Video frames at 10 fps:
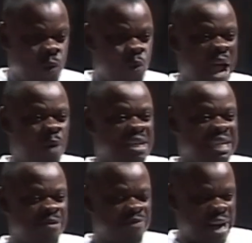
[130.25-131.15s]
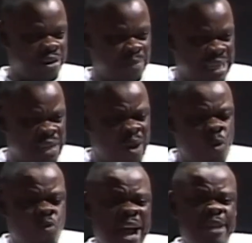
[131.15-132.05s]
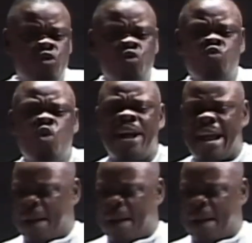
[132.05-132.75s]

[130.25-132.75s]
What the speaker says: Where was the environment? When you woke